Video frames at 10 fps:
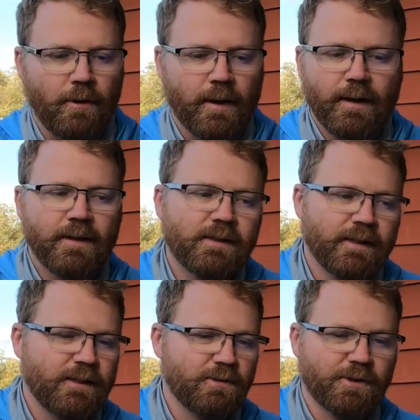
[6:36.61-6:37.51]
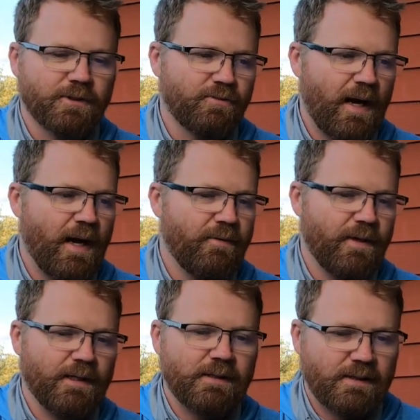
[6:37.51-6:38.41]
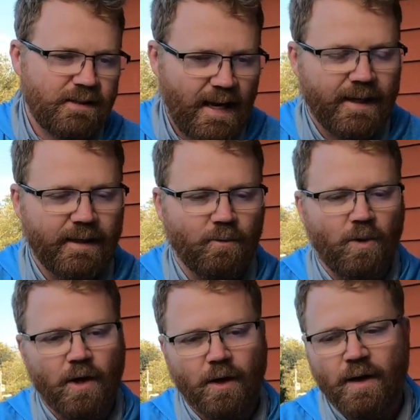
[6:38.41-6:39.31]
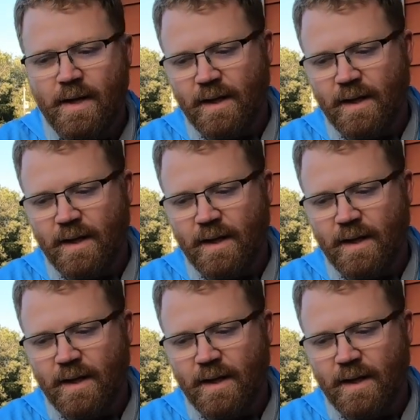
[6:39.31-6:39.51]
Okay, these things will survive in stagnant water.